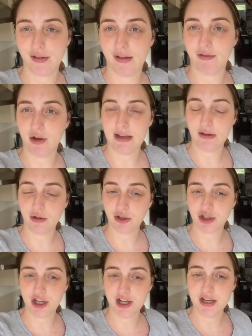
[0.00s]
to have an
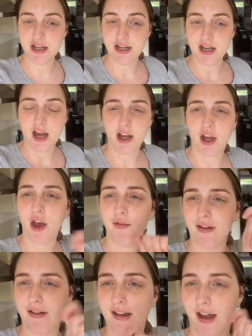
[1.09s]
induction, a
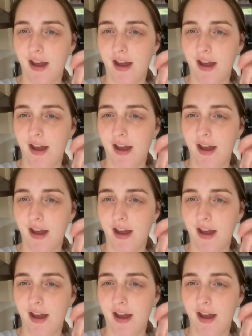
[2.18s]
COVID